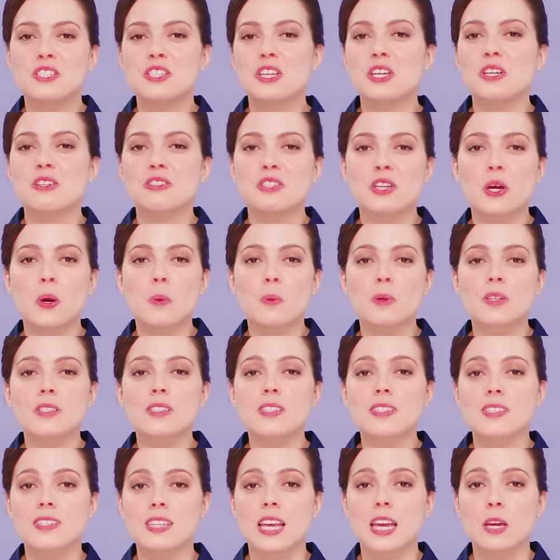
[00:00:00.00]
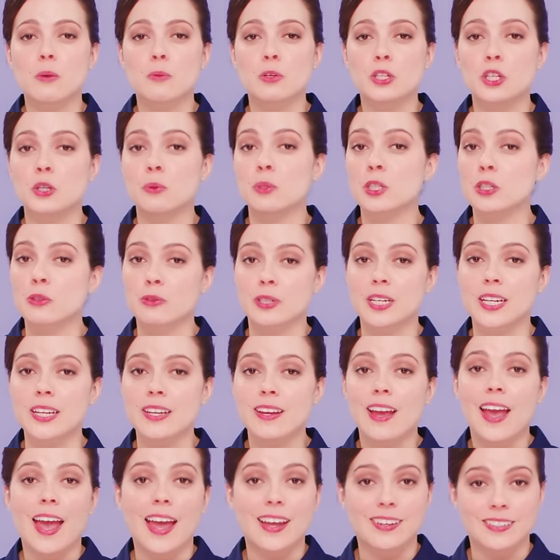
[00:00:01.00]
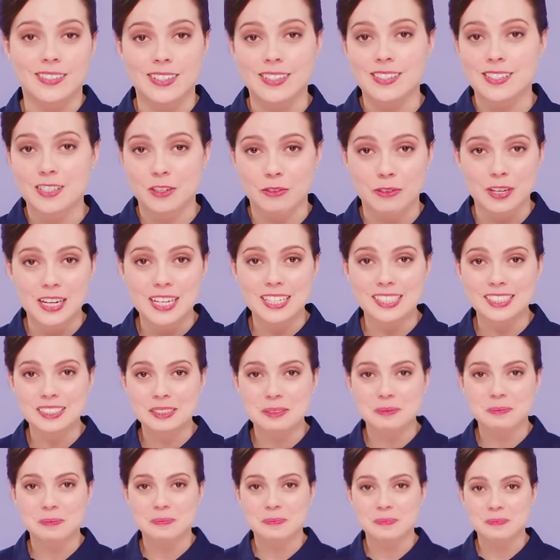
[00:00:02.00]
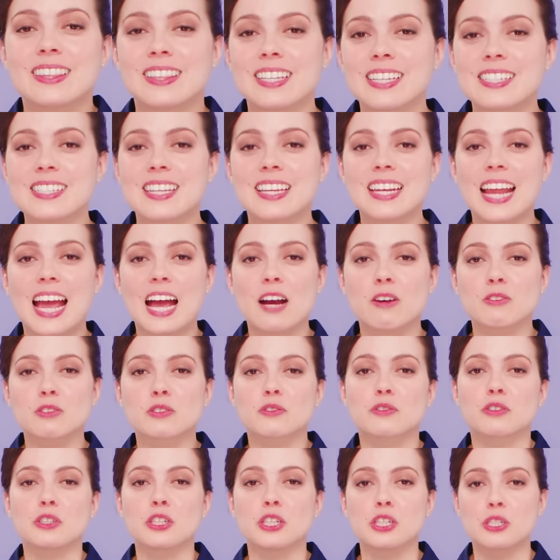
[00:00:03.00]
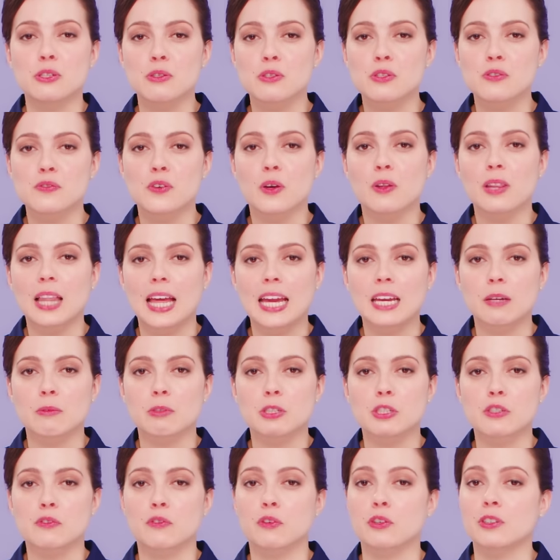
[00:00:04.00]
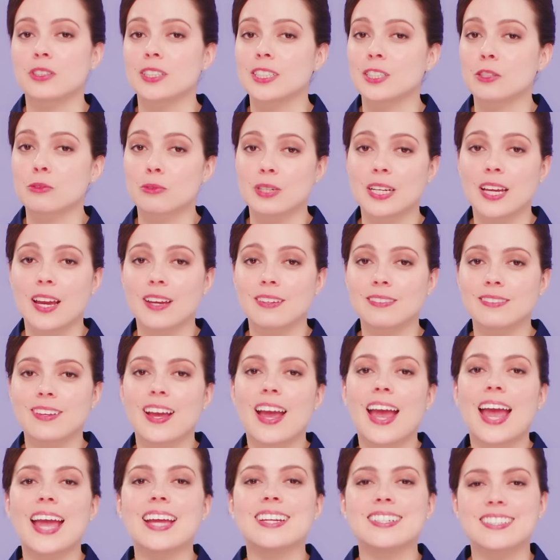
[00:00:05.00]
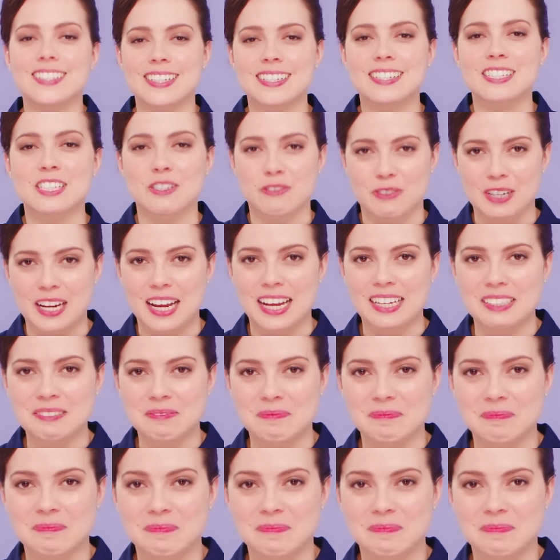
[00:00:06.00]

you know what to say when you agree and disagree? Listen out for useful language for agreeing and disagreeing.